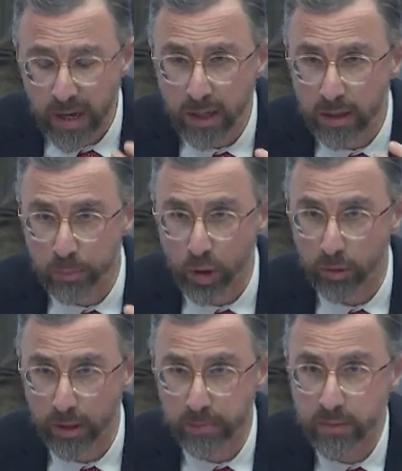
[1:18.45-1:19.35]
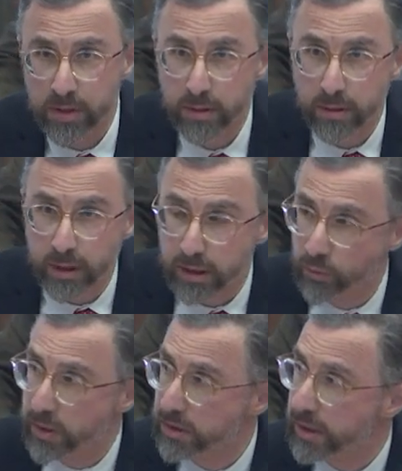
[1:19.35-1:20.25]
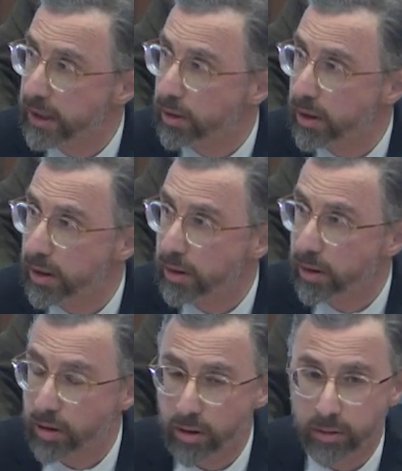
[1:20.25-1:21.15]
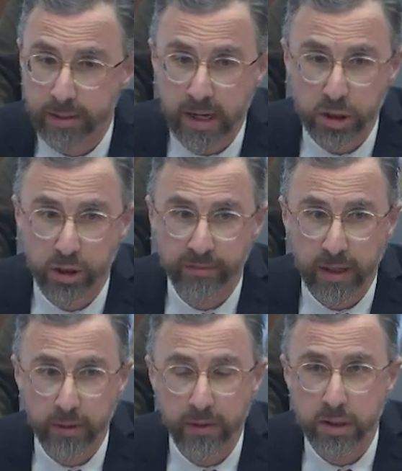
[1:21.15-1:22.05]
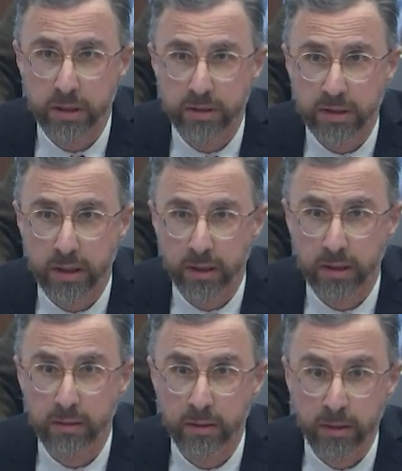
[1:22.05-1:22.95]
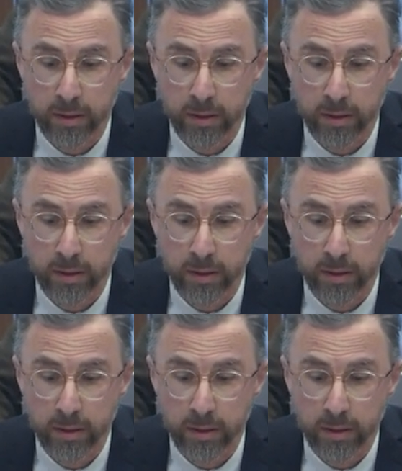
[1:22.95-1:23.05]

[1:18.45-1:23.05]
pilot programs, like the ones that our national evaluation is studying,